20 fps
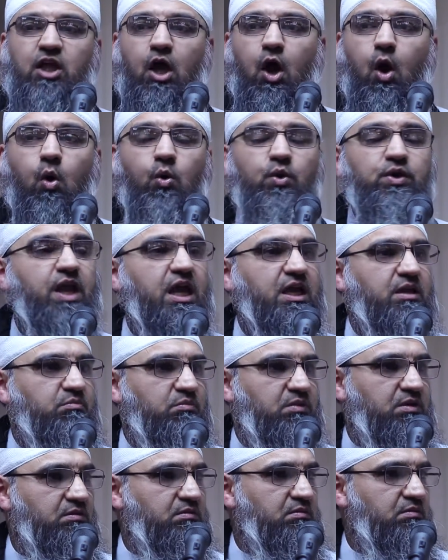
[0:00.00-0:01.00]
their own name,
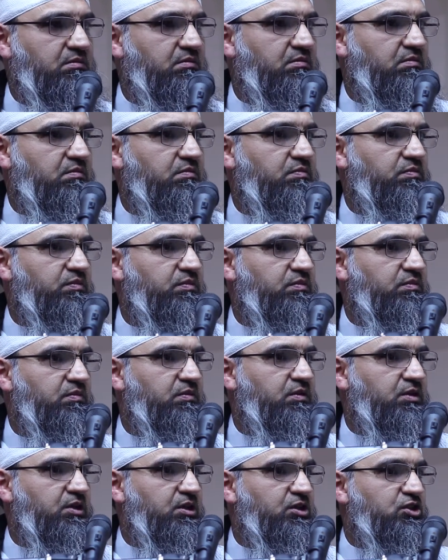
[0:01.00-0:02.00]

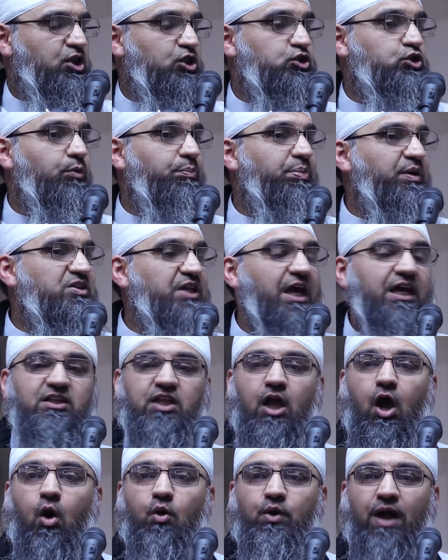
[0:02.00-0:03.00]
just to protect
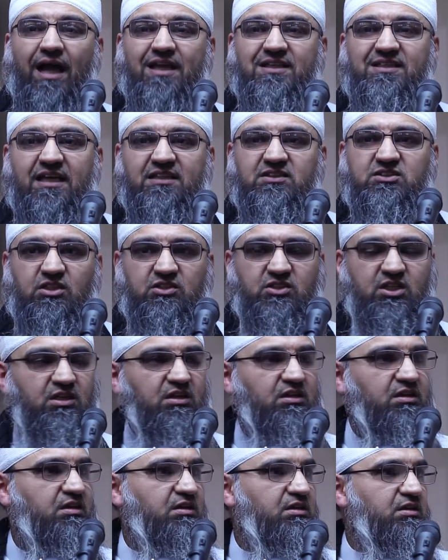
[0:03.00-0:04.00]
their own identity,